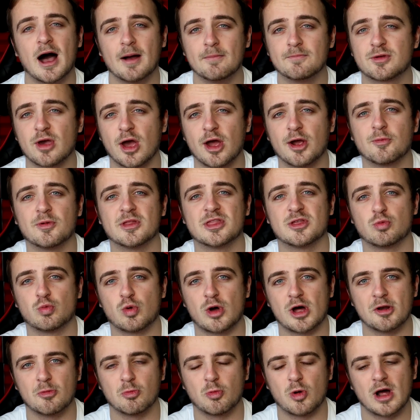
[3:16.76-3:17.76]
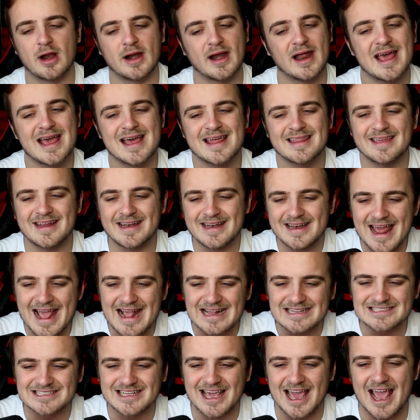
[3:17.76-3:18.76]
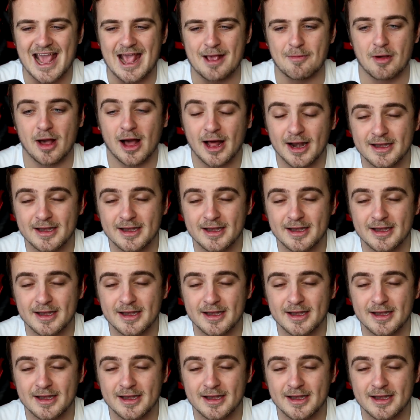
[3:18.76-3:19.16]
I'm going with the 1-1. The next game,